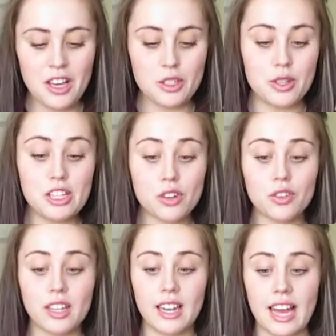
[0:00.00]
So these are
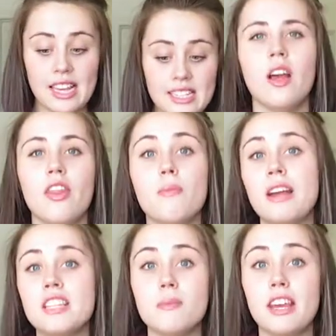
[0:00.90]
really nice. They're
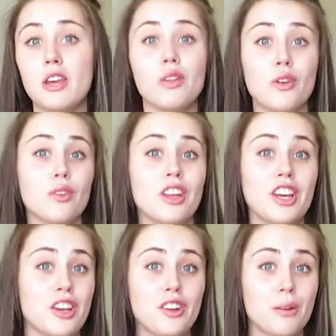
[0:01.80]
meant to make you look
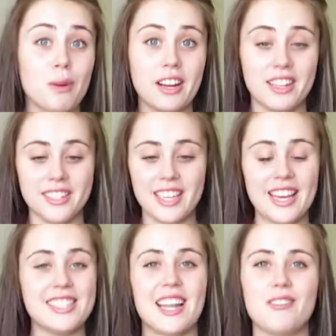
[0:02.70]
really good during
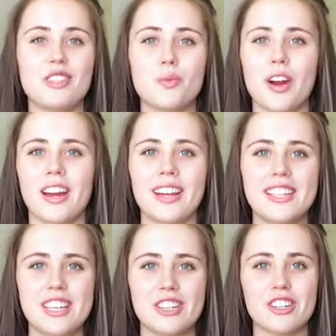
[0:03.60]
pregnancy instead of just wearing
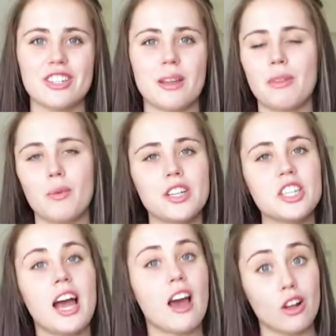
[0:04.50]
a t-shirt or something,
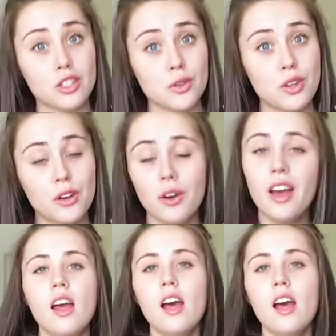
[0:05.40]
which I also do.